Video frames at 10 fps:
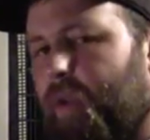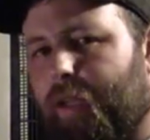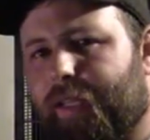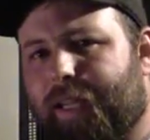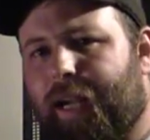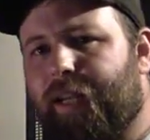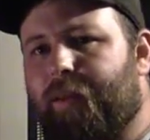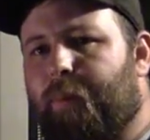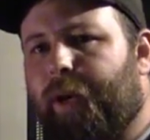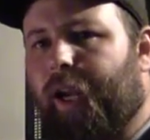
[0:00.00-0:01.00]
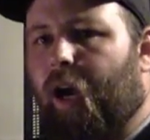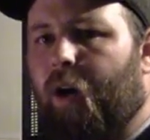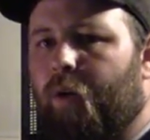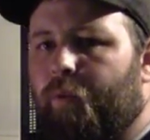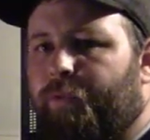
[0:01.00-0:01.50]
Decided to bring it
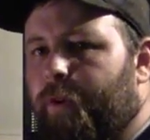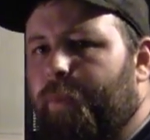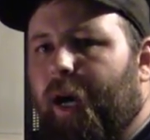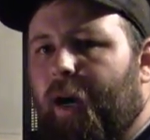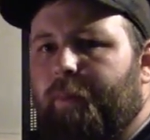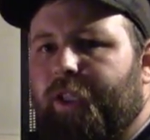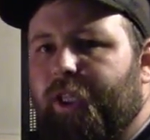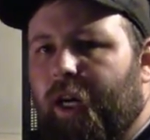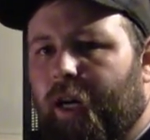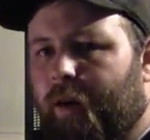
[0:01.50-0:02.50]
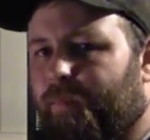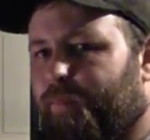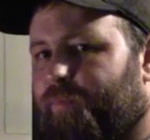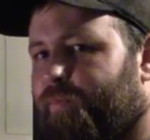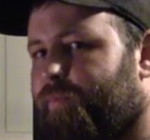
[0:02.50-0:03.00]
home from the hobby shop.
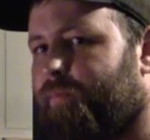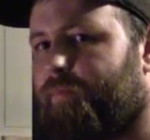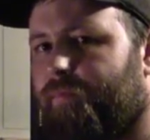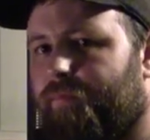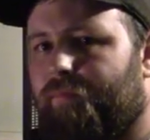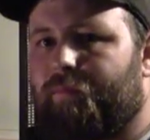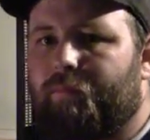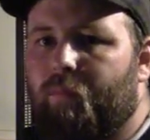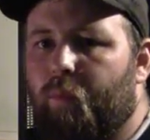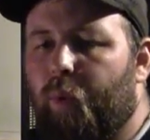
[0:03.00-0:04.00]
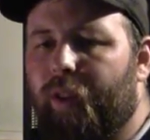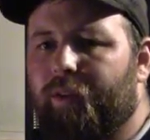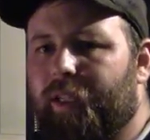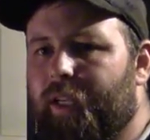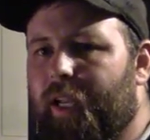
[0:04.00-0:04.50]

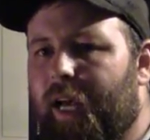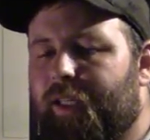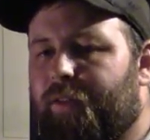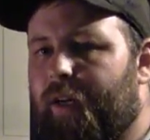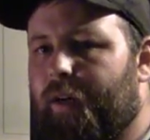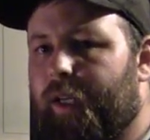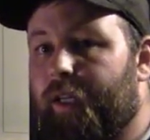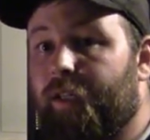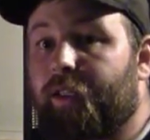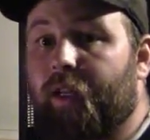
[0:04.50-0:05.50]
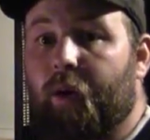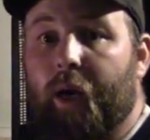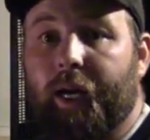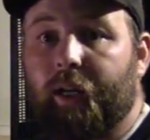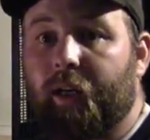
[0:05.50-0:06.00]
Weather's getting nice around here, so
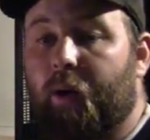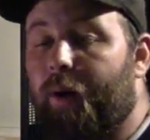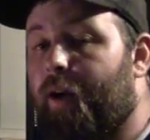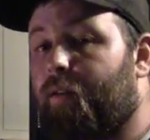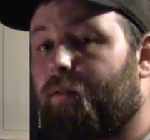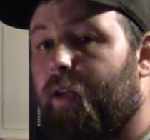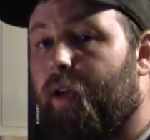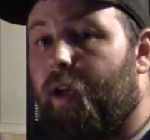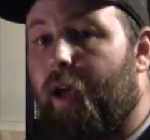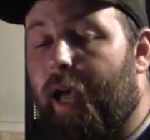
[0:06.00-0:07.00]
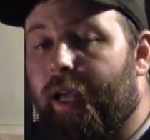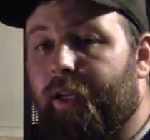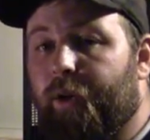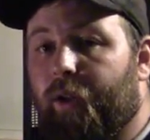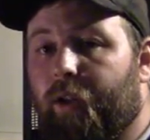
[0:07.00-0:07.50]
I can go out
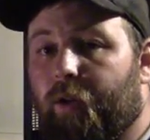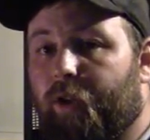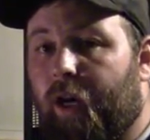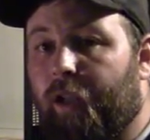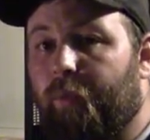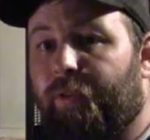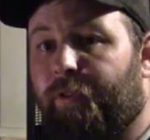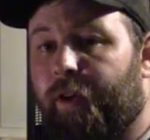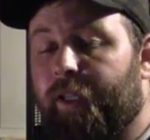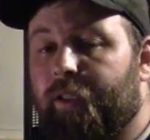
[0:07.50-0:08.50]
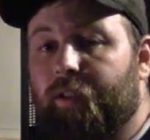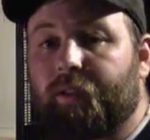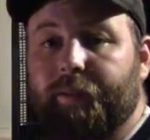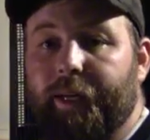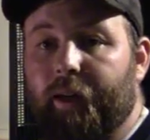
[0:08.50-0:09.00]
and do a little crawling with
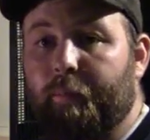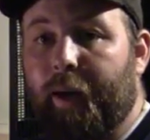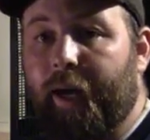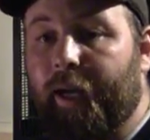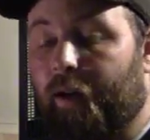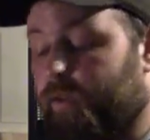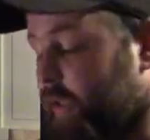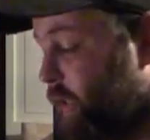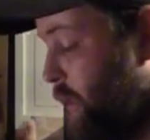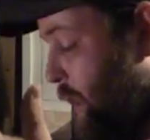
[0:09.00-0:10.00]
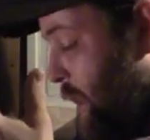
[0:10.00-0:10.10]
friends here at my house.